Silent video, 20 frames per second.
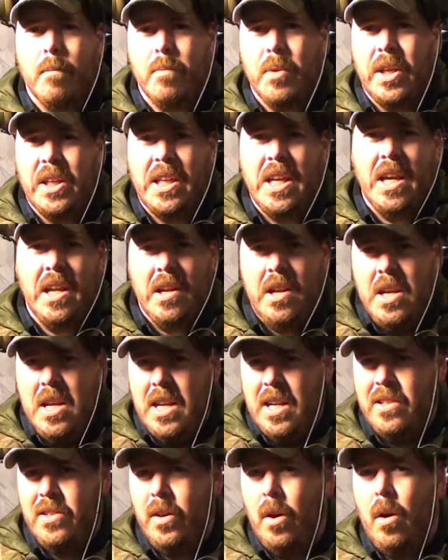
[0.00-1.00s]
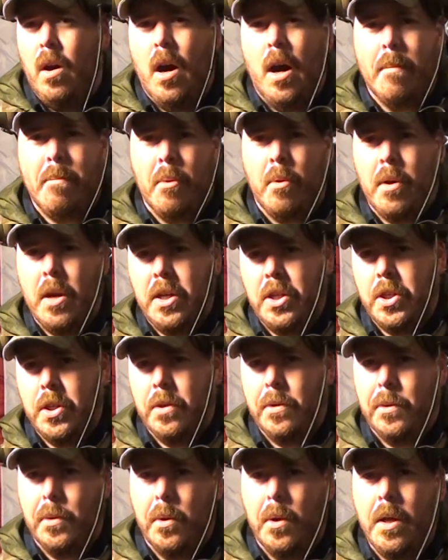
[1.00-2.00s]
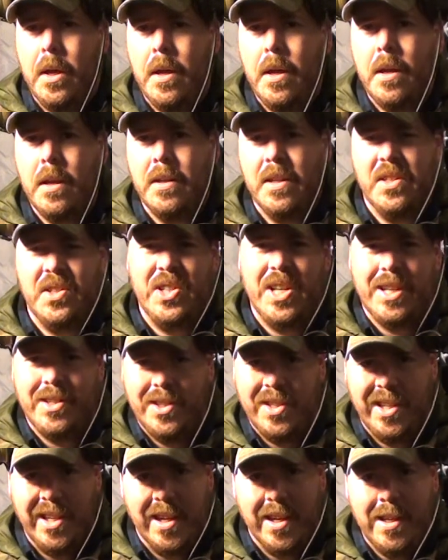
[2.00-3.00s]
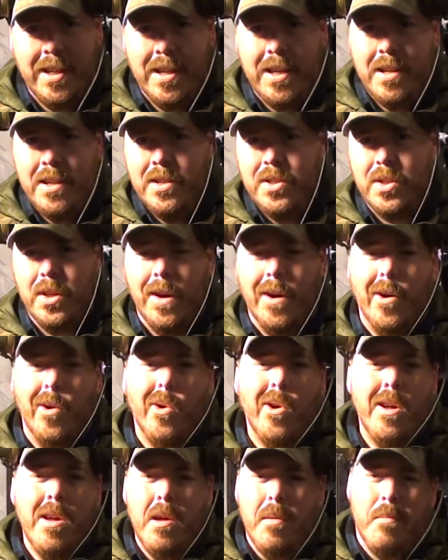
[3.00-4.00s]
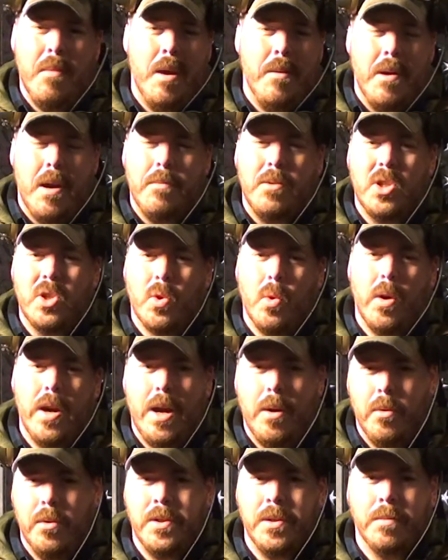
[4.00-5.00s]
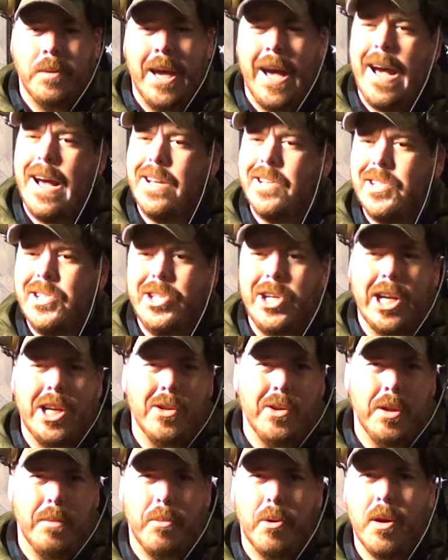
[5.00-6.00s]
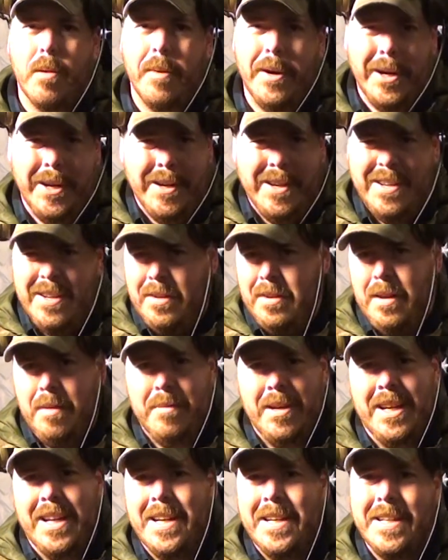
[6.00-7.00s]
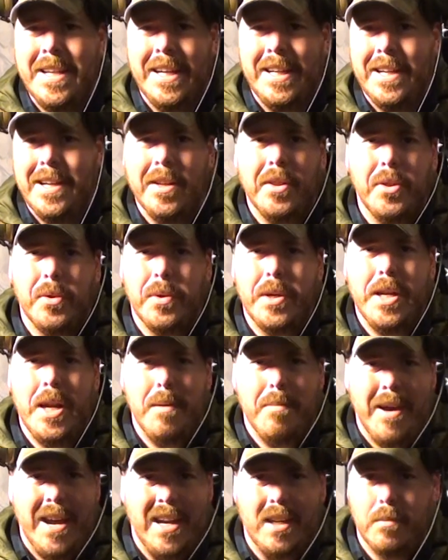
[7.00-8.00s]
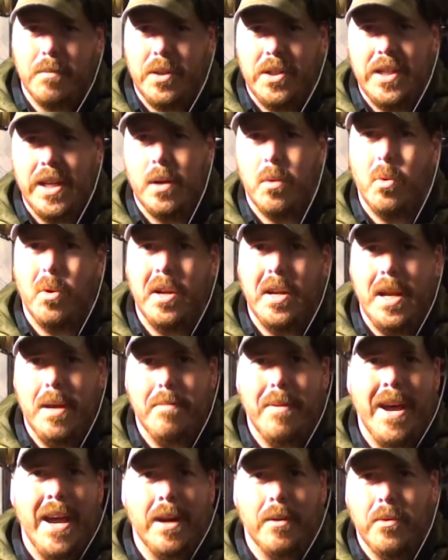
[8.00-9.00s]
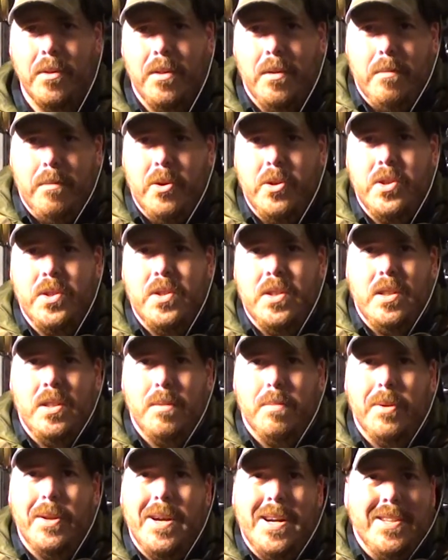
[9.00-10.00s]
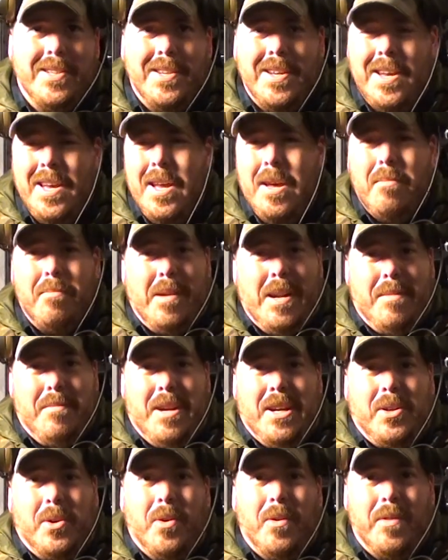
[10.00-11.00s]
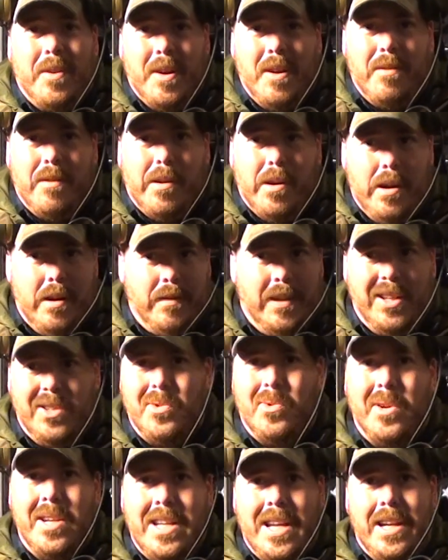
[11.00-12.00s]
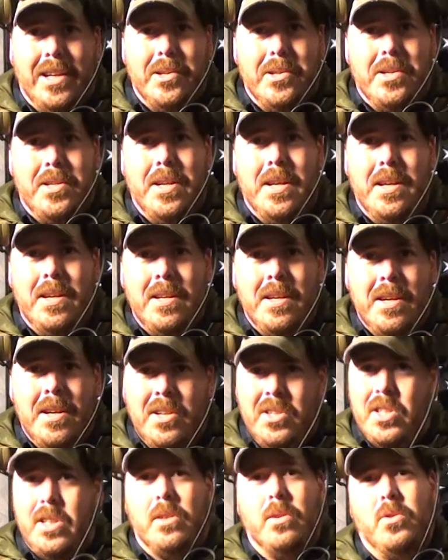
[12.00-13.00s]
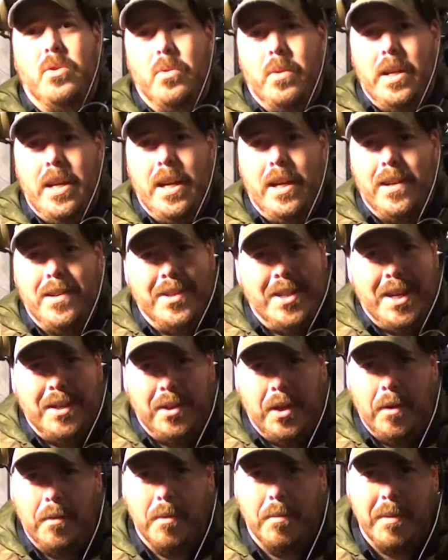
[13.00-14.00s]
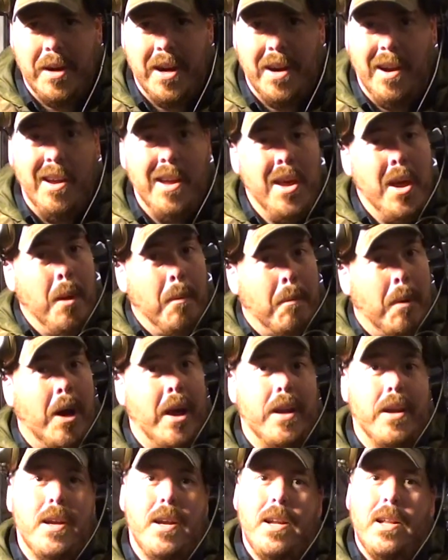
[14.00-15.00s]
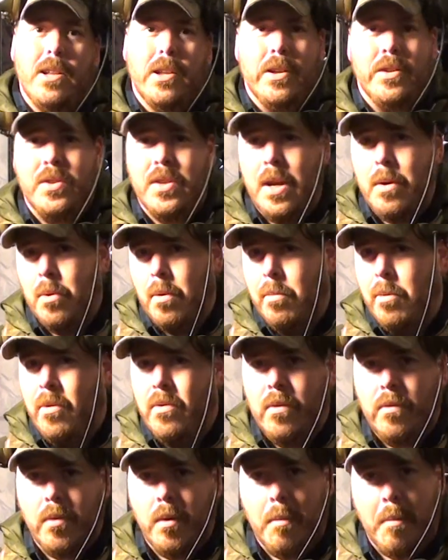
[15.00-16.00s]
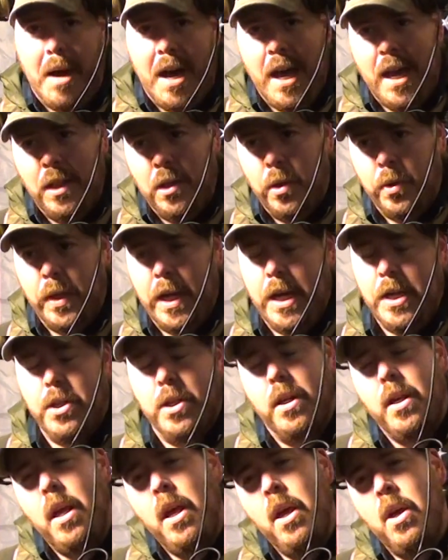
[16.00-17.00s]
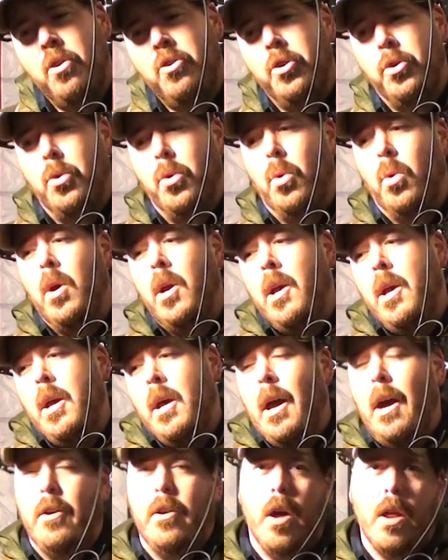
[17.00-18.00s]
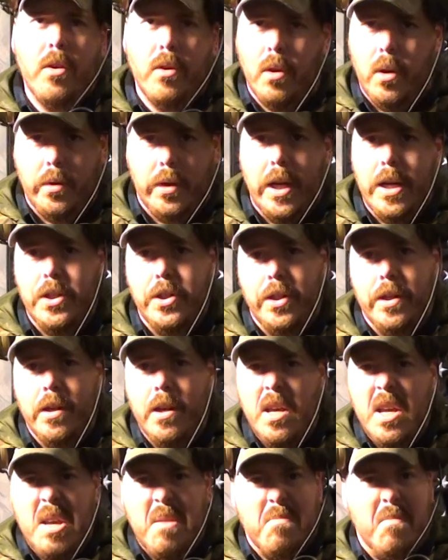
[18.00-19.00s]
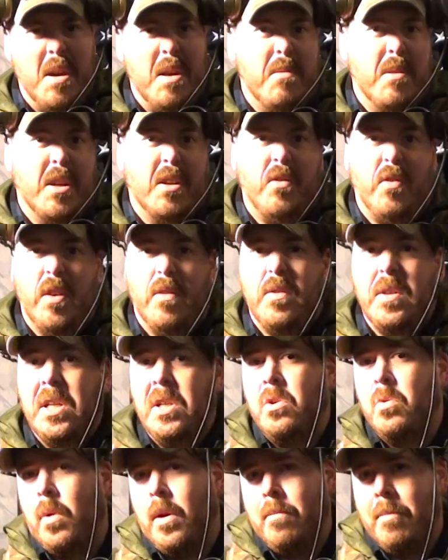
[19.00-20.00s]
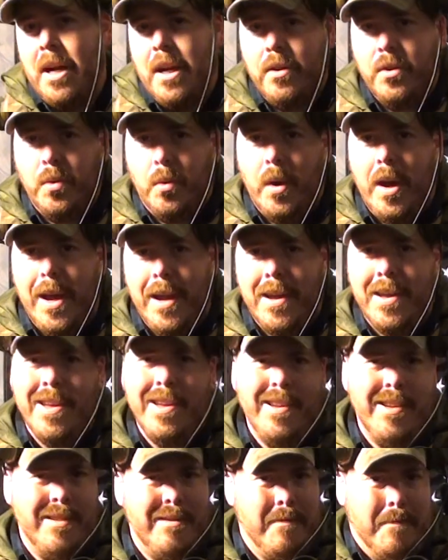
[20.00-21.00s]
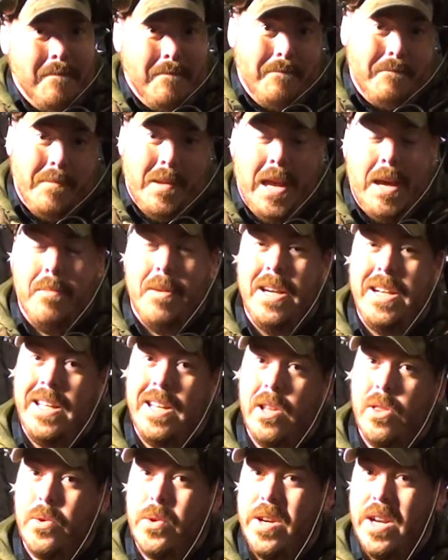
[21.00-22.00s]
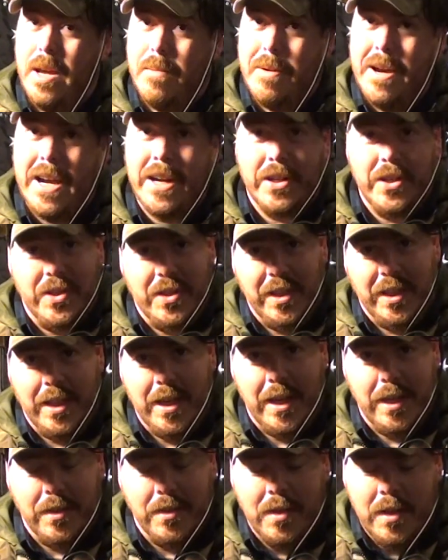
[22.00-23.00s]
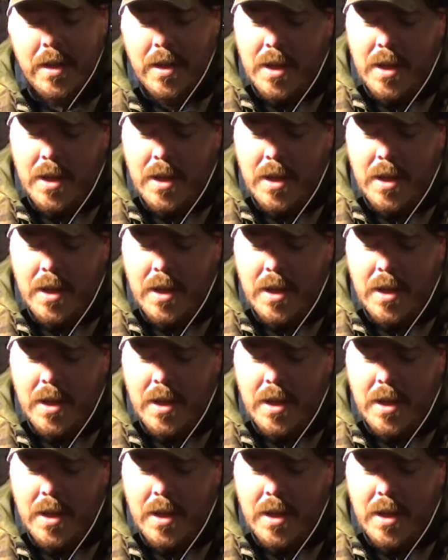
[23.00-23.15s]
Again, it's all operational necessity. So maybe I'm just going out with some guys checking on the perimeter. I'm not going to take a 3-day pack. I'm going to take a 1-day pack with emergency supplies. But I'm not going very far. I've got 20 acres. Check those 20 acres out and go from there. But let's say we're moving from my location to another location. Maybe it's 15, 20 miles away. I might need a 3-day pack just in case.